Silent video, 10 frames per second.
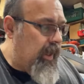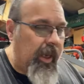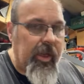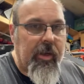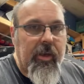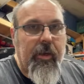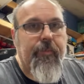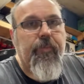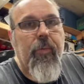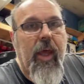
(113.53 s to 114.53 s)
And
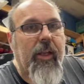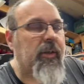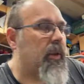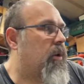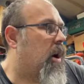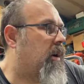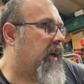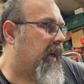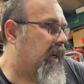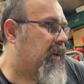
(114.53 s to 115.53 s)
that's a little hard
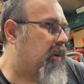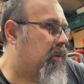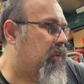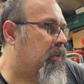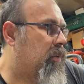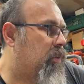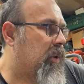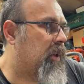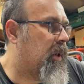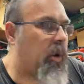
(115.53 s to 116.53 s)
to get to
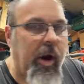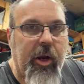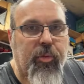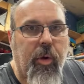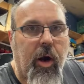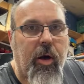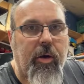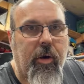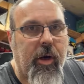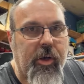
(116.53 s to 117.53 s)
with the crash bar
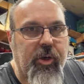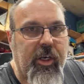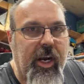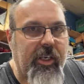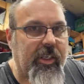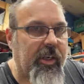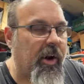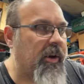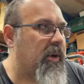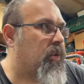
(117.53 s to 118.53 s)
or engine casing
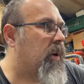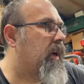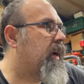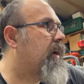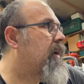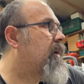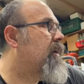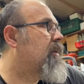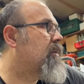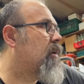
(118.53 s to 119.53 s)
guard in the way.
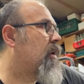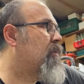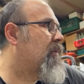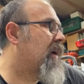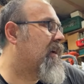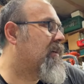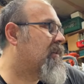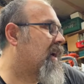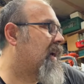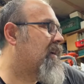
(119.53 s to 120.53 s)
So I removed it on this
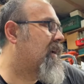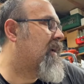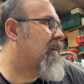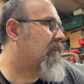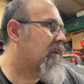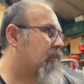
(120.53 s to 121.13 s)
side and zip